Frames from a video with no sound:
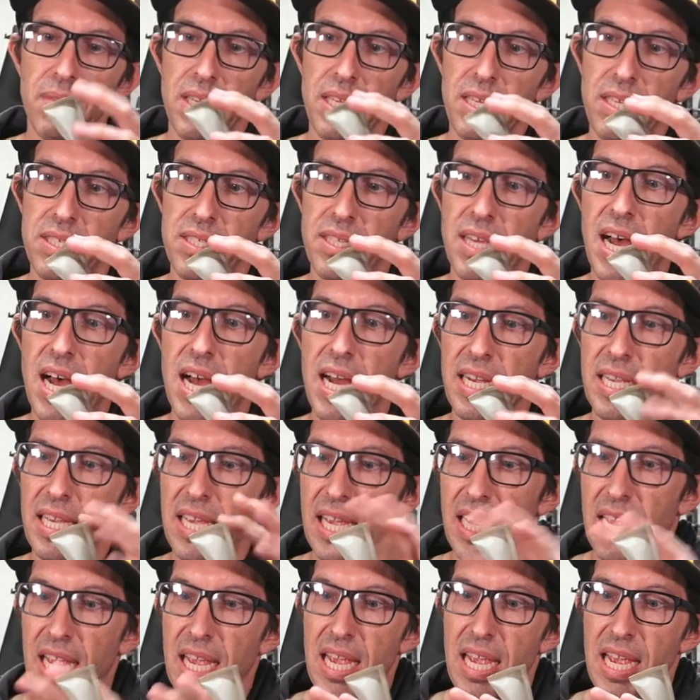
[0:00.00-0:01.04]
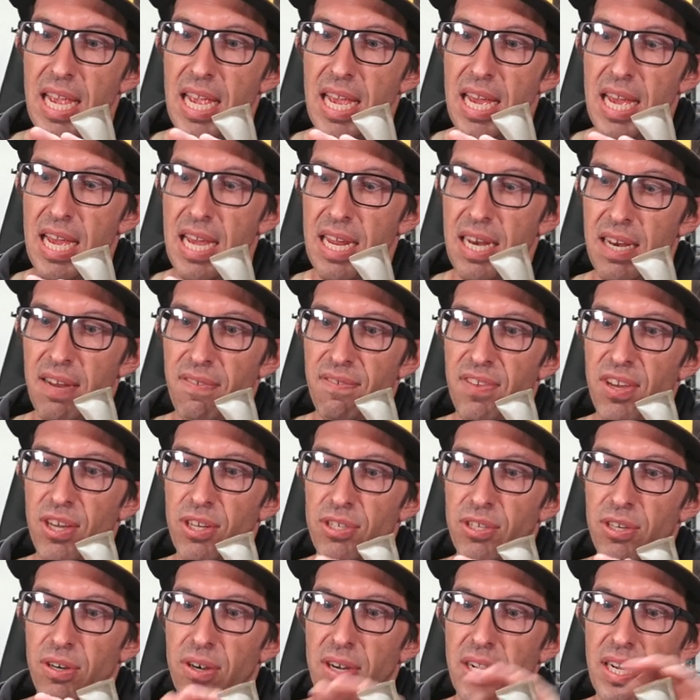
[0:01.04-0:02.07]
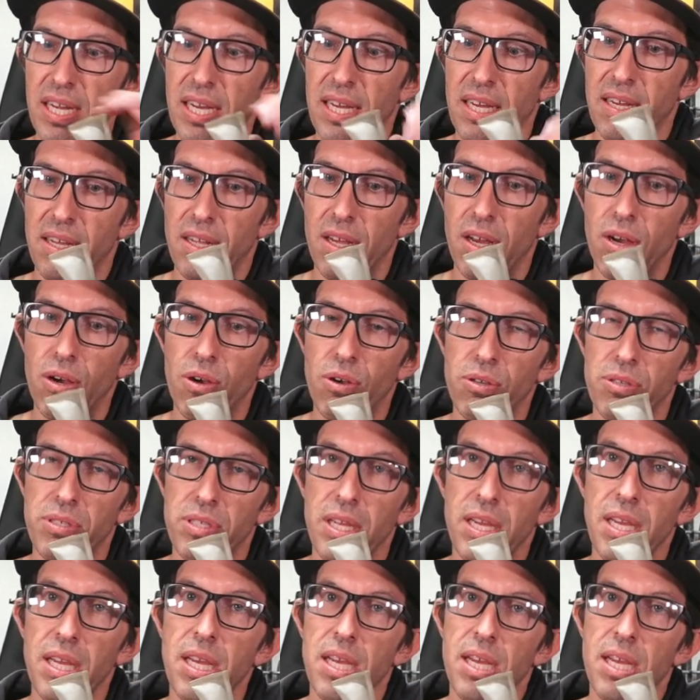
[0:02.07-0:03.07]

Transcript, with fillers: the sock, and the filter and the hose.